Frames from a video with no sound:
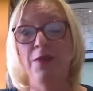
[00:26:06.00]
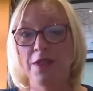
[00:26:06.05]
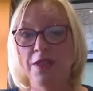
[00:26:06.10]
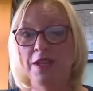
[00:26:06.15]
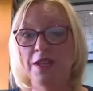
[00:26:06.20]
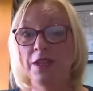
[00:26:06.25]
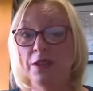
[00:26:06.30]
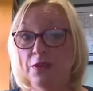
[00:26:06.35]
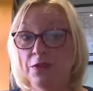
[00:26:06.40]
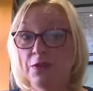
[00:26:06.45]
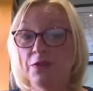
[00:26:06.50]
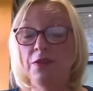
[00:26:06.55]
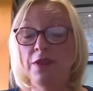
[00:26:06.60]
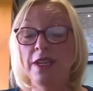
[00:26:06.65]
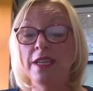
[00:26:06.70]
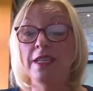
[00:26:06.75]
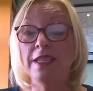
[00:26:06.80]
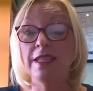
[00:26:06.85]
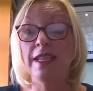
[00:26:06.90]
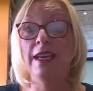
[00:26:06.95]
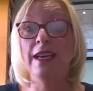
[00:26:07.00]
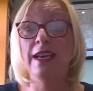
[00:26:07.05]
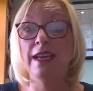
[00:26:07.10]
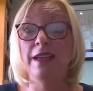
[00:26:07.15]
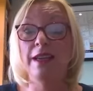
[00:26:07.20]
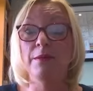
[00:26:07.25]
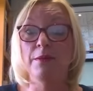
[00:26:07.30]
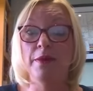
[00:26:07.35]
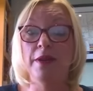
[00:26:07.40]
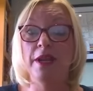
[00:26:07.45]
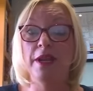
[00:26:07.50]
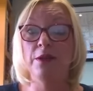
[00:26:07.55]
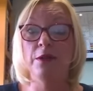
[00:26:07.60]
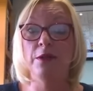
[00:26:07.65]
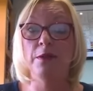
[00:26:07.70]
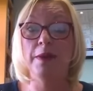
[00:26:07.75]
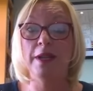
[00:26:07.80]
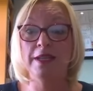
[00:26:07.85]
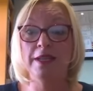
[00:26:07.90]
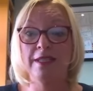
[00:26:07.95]
whether you'd freeze that embryo
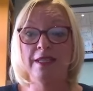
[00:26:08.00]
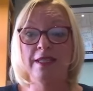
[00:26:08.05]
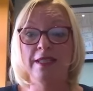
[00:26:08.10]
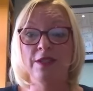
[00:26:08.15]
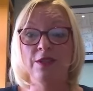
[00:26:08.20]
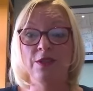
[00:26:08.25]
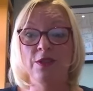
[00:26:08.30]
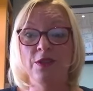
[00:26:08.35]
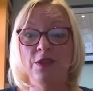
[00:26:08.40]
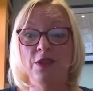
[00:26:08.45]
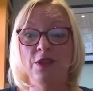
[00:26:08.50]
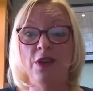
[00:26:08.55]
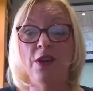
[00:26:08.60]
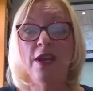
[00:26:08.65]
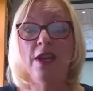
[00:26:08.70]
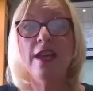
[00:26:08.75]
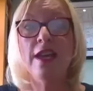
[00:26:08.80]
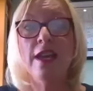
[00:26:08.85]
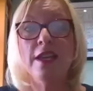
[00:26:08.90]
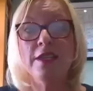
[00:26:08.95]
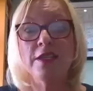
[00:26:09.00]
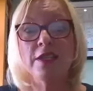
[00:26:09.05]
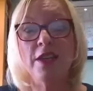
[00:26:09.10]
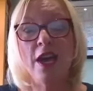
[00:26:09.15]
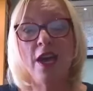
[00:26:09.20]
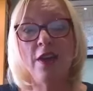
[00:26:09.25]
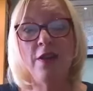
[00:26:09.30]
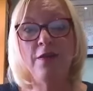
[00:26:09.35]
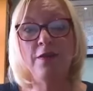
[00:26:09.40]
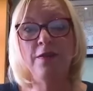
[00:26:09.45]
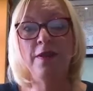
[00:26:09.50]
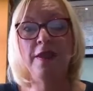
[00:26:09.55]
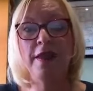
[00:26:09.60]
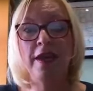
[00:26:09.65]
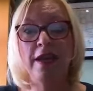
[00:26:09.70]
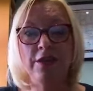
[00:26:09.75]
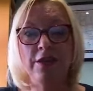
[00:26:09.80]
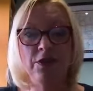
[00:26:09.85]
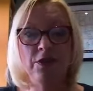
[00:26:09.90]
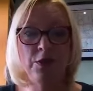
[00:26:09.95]
or blastocyst or not. So hopefully
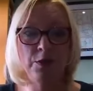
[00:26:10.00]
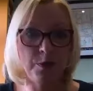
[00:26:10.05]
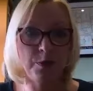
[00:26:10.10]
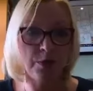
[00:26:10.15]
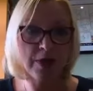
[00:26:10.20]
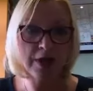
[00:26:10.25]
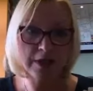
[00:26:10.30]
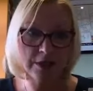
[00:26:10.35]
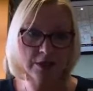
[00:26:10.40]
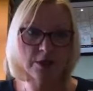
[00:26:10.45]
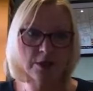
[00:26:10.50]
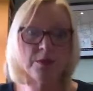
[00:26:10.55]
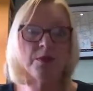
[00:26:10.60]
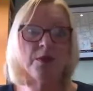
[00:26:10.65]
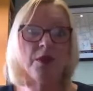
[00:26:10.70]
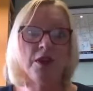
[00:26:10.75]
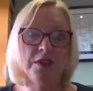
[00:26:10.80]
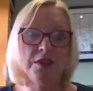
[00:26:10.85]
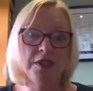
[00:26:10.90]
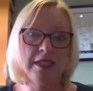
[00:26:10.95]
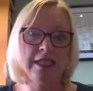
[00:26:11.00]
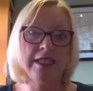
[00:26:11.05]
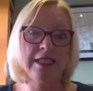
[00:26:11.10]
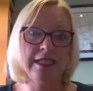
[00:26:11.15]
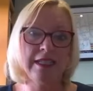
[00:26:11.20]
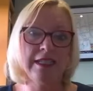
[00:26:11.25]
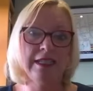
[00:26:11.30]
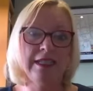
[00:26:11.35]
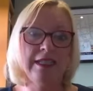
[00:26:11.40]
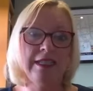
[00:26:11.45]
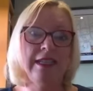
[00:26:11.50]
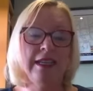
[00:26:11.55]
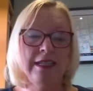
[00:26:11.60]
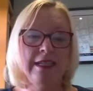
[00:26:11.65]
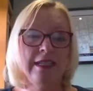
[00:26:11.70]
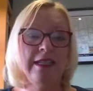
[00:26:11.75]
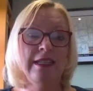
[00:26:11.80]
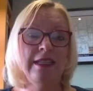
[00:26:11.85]
that does bring some consistency into